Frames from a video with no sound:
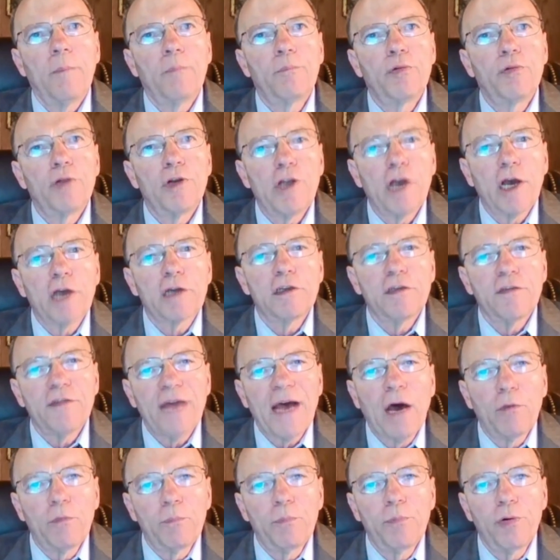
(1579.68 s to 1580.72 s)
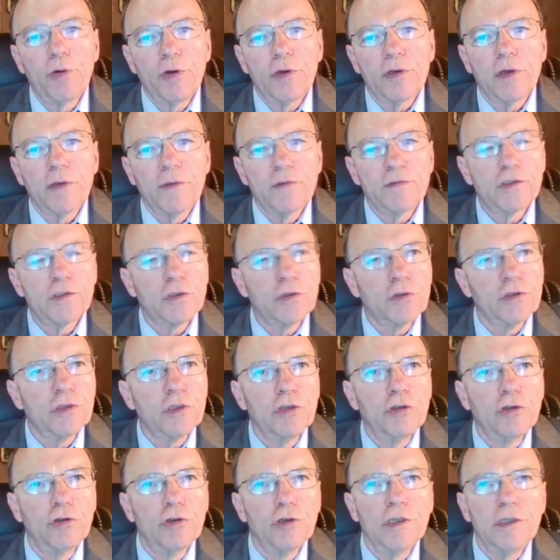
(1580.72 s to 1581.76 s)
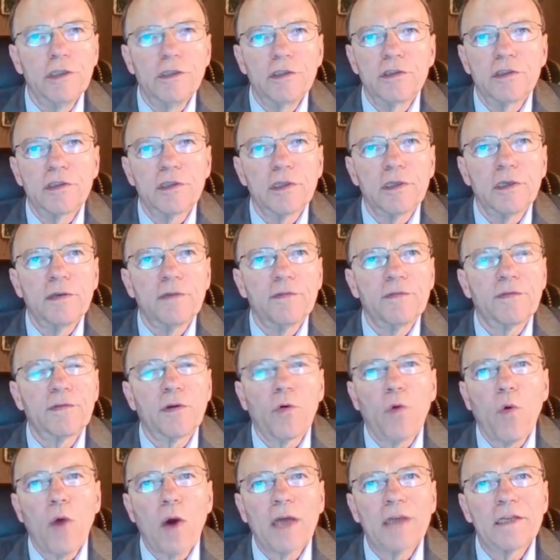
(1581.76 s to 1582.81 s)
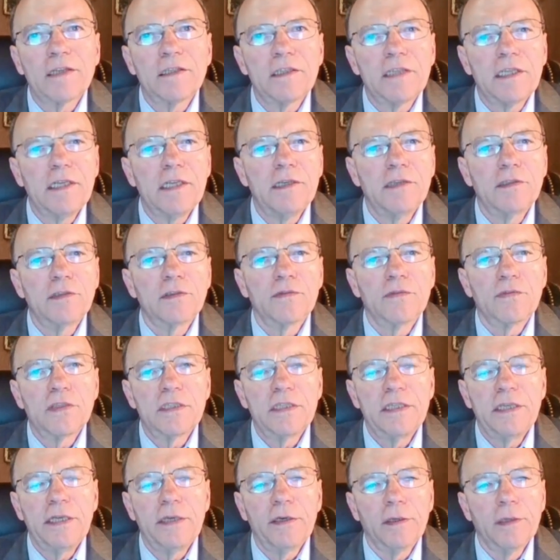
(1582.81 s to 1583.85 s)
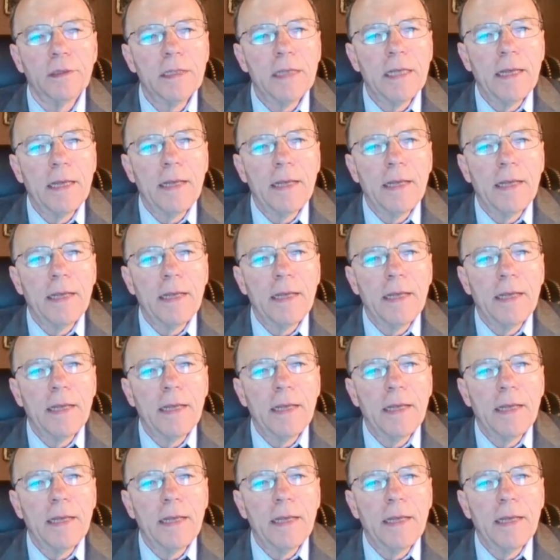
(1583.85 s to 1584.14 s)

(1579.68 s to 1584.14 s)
productive output of certain goods, of quantities of steel.